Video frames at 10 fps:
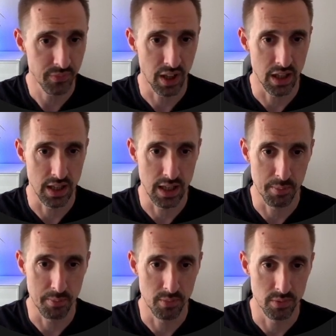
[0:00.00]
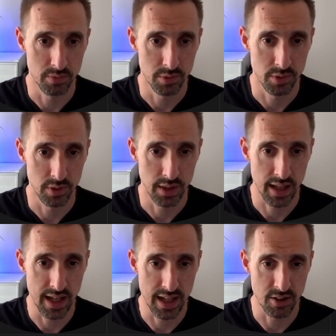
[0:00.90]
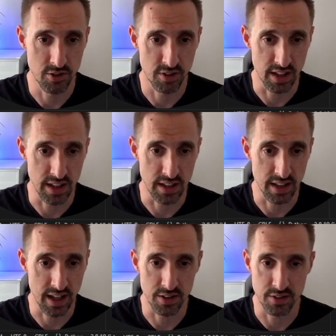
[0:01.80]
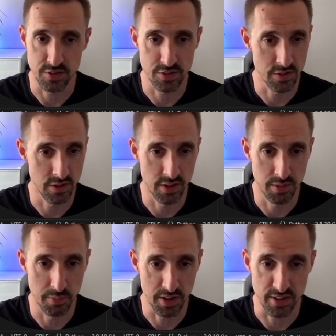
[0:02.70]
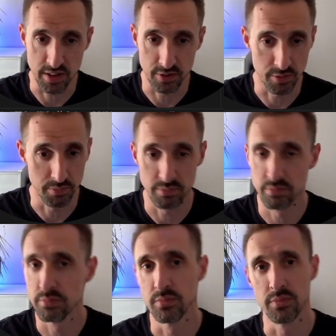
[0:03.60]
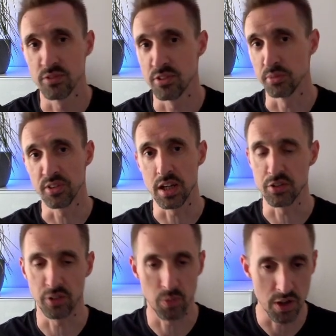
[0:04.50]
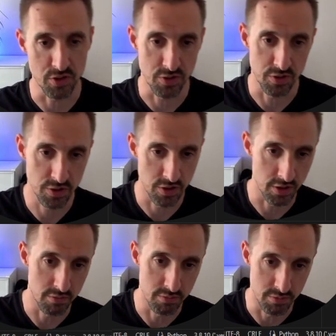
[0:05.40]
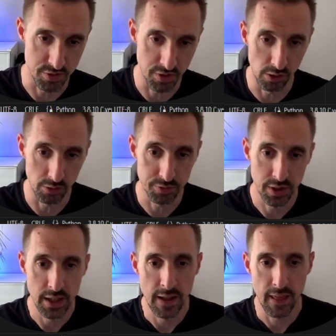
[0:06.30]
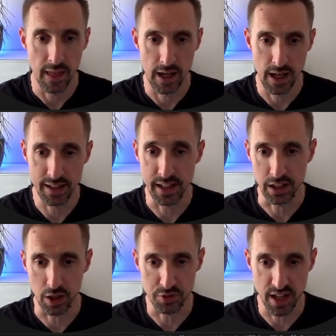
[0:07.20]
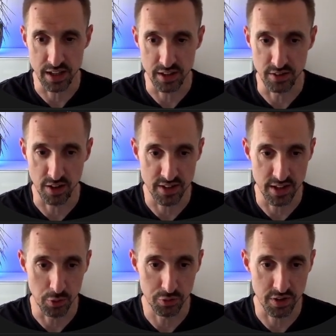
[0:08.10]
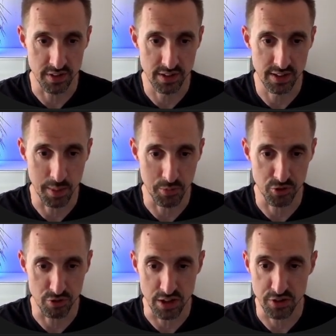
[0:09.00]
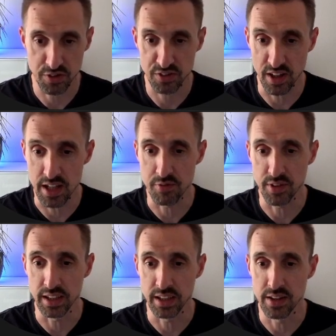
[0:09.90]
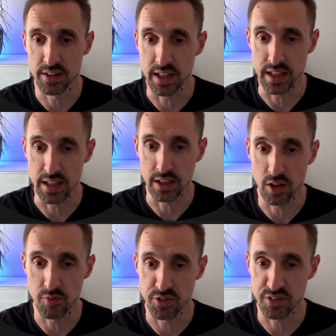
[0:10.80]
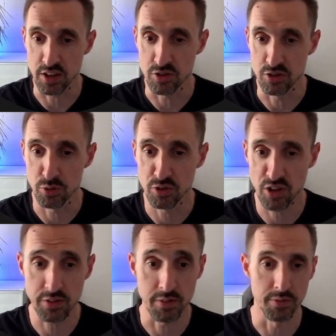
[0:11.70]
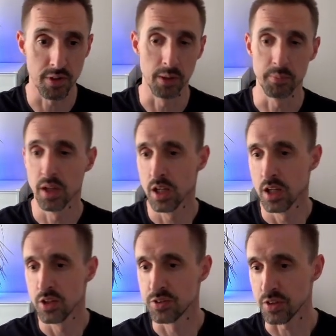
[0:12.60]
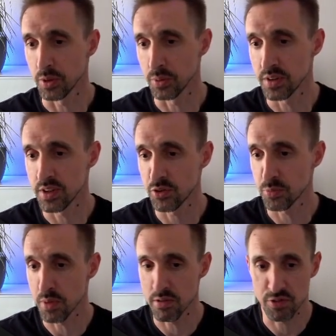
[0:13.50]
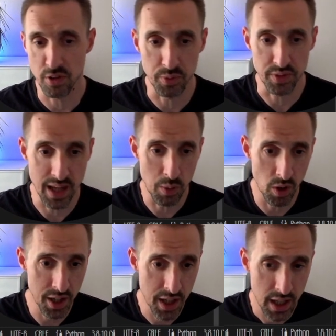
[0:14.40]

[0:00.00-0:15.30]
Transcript: And it has basically some simultaneous equations to resolve, and then it goes ahead and does it. It also demonstrates saving the conversation to a JSON file. So this is my result with that one.